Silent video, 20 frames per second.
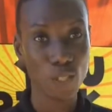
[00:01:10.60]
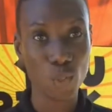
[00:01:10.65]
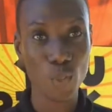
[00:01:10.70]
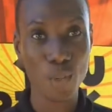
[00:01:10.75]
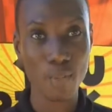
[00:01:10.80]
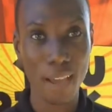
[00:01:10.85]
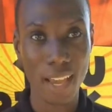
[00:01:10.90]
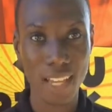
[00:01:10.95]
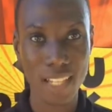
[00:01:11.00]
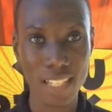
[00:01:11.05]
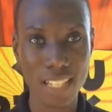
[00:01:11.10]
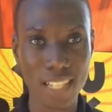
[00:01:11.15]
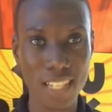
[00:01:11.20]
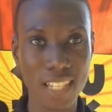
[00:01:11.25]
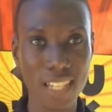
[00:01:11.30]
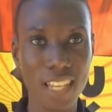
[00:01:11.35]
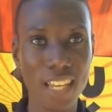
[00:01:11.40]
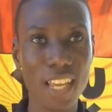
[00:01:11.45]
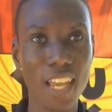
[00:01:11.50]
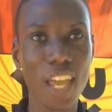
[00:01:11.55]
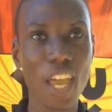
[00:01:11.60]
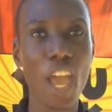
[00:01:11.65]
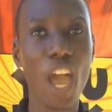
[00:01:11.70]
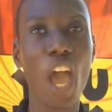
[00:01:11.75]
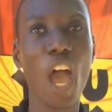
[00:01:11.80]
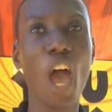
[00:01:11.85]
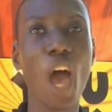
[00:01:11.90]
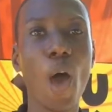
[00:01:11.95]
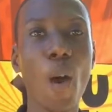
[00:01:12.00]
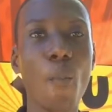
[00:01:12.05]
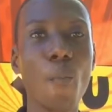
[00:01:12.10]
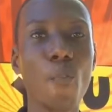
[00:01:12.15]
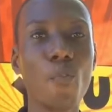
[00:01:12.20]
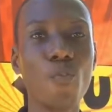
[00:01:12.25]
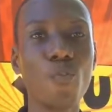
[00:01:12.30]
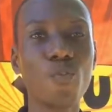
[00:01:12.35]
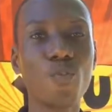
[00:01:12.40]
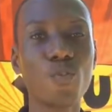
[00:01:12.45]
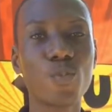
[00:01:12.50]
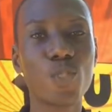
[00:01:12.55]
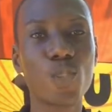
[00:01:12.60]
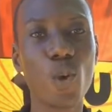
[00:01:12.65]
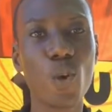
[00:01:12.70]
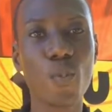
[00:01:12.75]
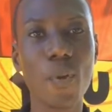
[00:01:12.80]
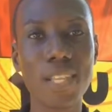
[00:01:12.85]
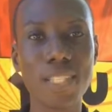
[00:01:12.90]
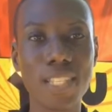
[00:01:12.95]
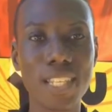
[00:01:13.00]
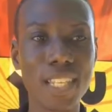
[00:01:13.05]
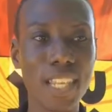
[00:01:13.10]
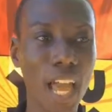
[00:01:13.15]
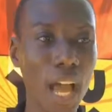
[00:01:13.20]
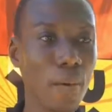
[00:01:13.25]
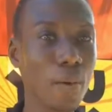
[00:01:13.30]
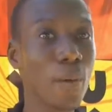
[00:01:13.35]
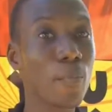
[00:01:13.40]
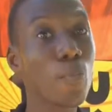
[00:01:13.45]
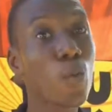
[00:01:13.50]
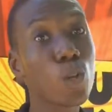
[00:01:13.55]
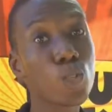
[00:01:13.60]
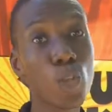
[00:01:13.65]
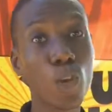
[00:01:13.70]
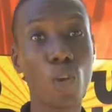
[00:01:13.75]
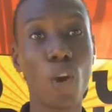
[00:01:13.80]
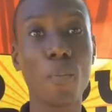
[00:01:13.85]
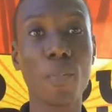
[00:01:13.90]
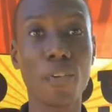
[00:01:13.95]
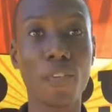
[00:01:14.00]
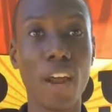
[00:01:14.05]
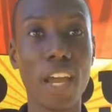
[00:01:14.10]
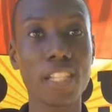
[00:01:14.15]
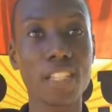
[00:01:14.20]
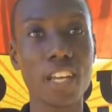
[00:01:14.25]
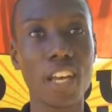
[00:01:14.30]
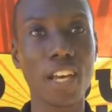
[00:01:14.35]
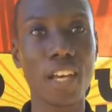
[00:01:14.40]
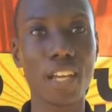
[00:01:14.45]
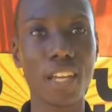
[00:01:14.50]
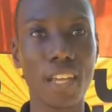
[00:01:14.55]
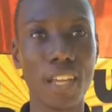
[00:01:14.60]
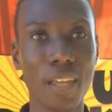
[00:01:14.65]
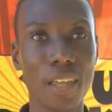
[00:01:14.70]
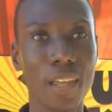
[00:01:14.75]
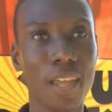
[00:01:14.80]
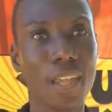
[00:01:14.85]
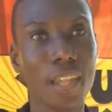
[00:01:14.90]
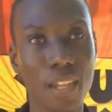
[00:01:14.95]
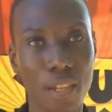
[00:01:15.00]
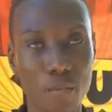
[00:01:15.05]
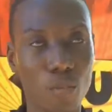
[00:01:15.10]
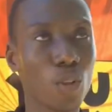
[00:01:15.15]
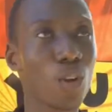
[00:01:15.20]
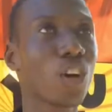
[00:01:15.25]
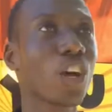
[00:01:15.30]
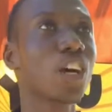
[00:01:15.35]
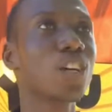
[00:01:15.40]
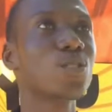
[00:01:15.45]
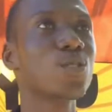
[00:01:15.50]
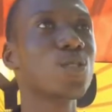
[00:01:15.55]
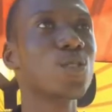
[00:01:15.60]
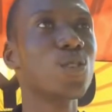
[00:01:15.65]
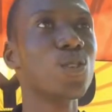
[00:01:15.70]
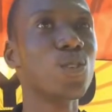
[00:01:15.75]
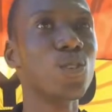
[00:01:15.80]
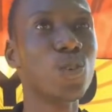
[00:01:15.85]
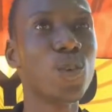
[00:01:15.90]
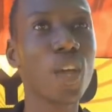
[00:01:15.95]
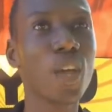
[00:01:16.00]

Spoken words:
for Squid Magazine. So basically, I'm also a comic writer and blogger. So,